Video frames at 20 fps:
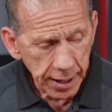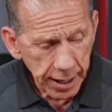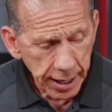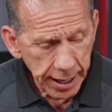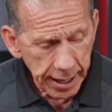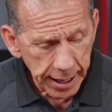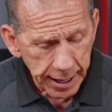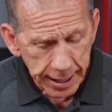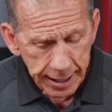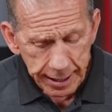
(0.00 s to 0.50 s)

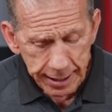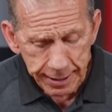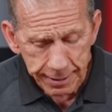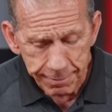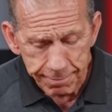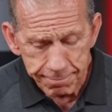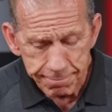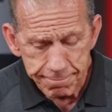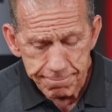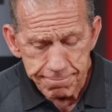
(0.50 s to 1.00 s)

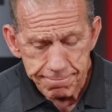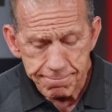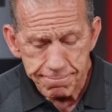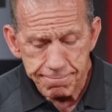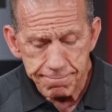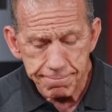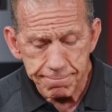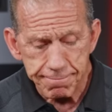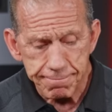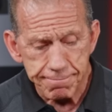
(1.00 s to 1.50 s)
Um,
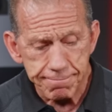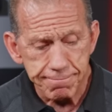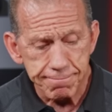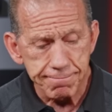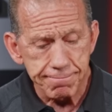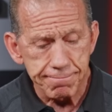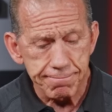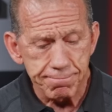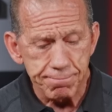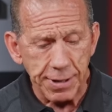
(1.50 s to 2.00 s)

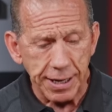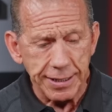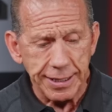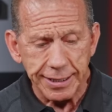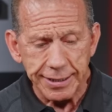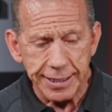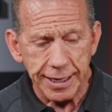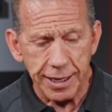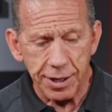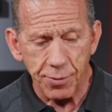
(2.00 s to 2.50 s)
but I
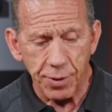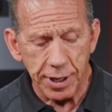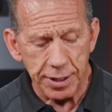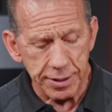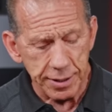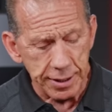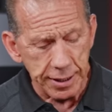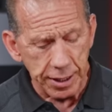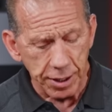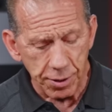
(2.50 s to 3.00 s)
tell you
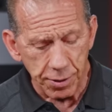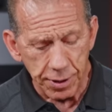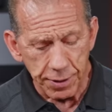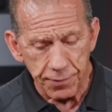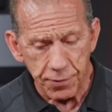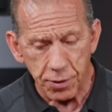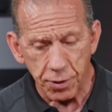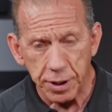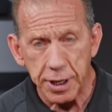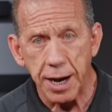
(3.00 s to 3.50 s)
what, you know, if
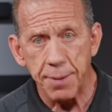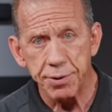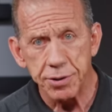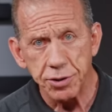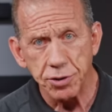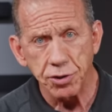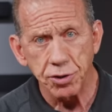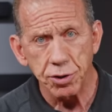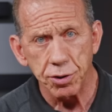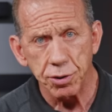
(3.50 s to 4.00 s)
you're a
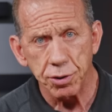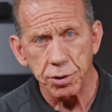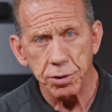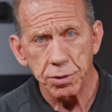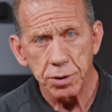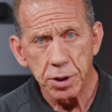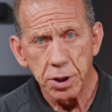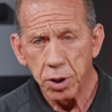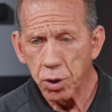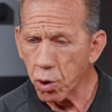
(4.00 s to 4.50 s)
competition shooter
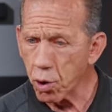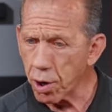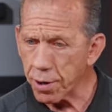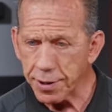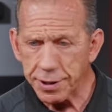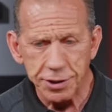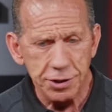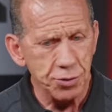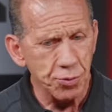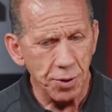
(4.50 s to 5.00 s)
or
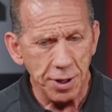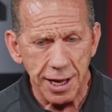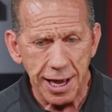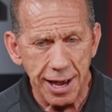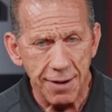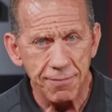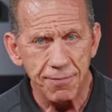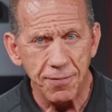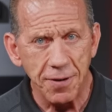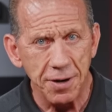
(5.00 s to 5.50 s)
you just want to
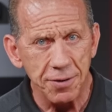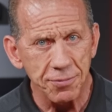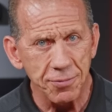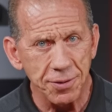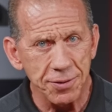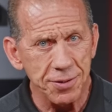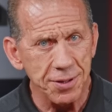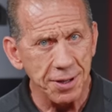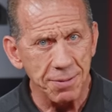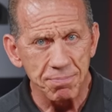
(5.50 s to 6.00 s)
have fun
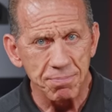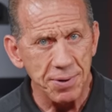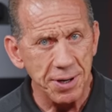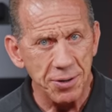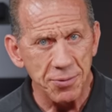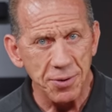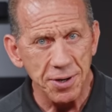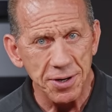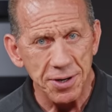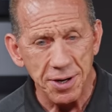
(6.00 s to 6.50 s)
with a big
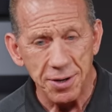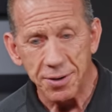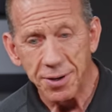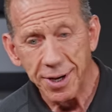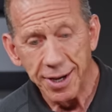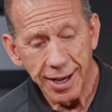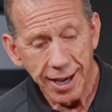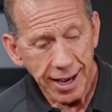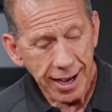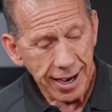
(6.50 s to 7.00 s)
window,
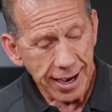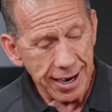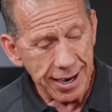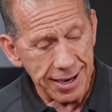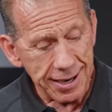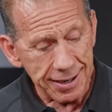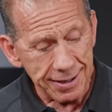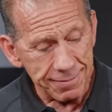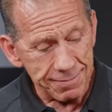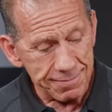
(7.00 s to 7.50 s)

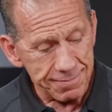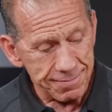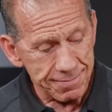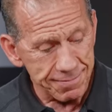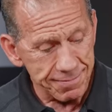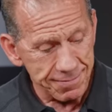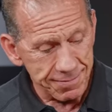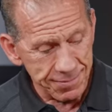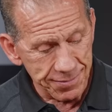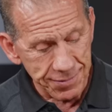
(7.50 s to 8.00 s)
um,
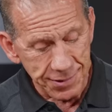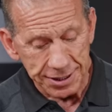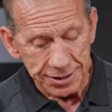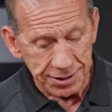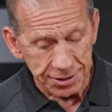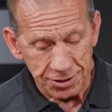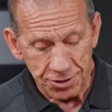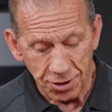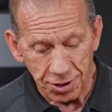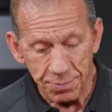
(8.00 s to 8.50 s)
this
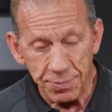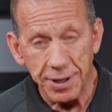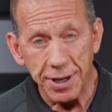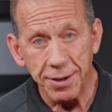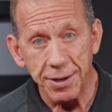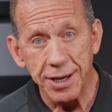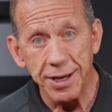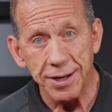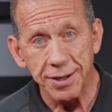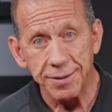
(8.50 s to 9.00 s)
is going to be
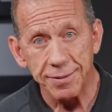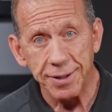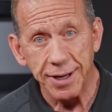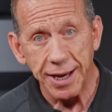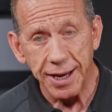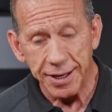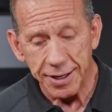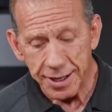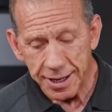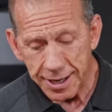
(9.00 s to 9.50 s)
a hit.
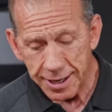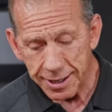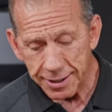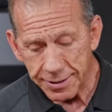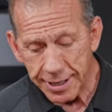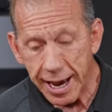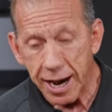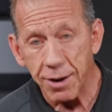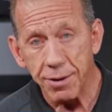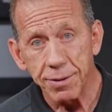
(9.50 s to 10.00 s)
And uh,
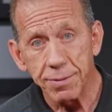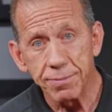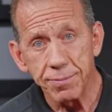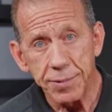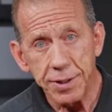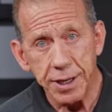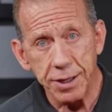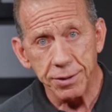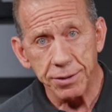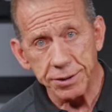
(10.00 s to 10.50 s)
now
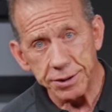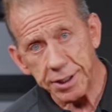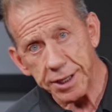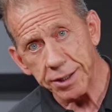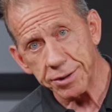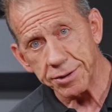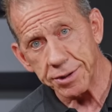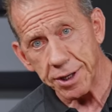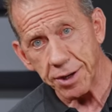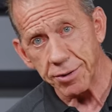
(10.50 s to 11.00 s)
here's
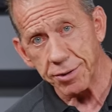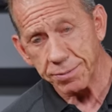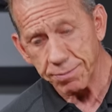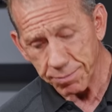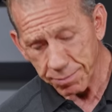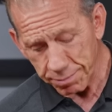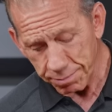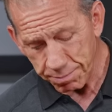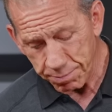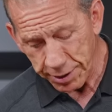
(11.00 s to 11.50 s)
here's the other
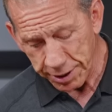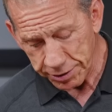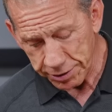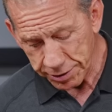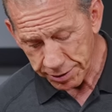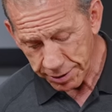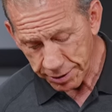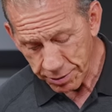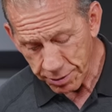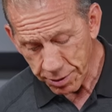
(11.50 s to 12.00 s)

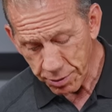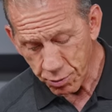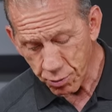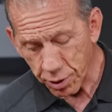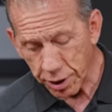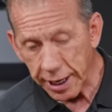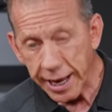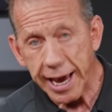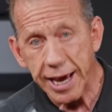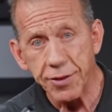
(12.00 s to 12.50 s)
pitch.
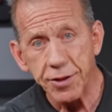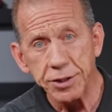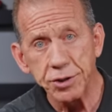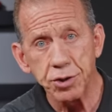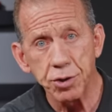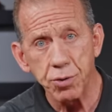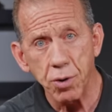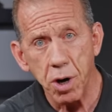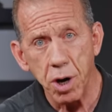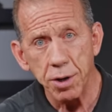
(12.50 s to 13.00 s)
We're going to add this
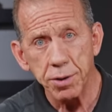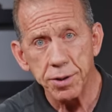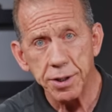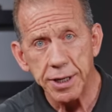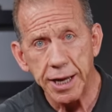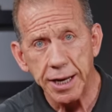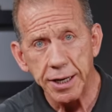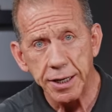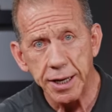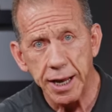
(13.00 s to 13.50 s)
to our
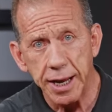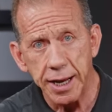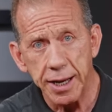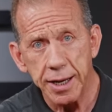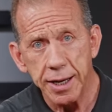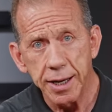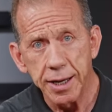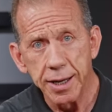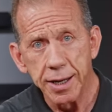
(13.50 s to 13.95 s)
10-day